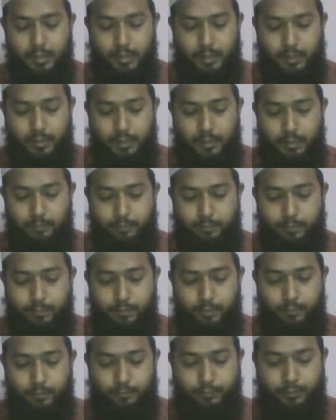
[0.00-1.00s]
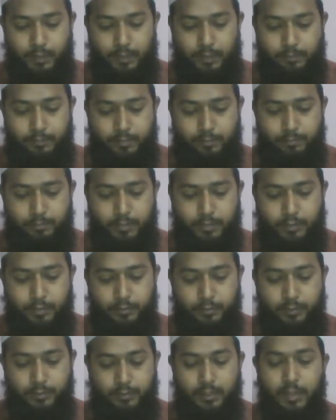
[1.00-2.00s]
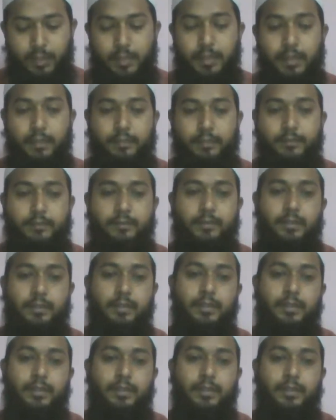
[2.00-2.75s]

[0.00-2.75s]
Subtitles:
a number of times mentioned in ayats.